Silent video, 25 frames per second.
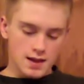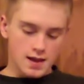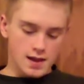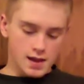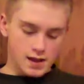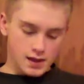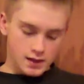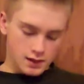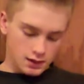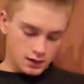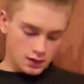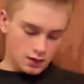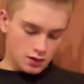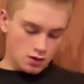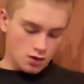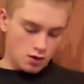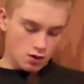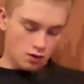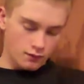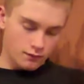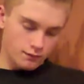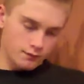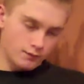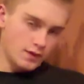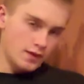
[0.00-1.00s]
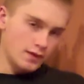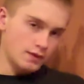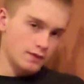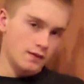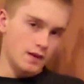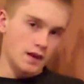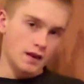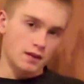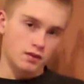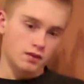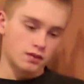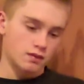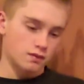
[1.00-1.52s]
And you know,
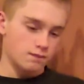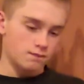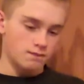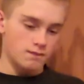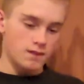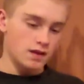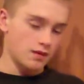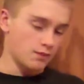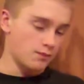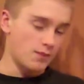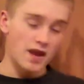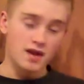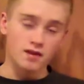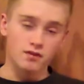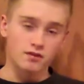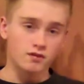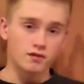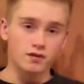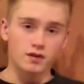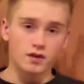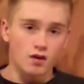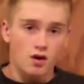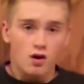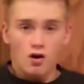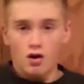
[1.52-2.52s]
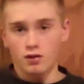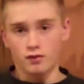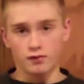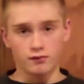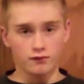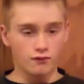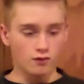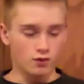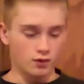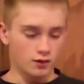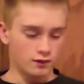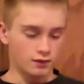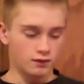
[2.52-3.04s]
that's basically all it's
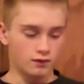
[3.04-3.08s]
for.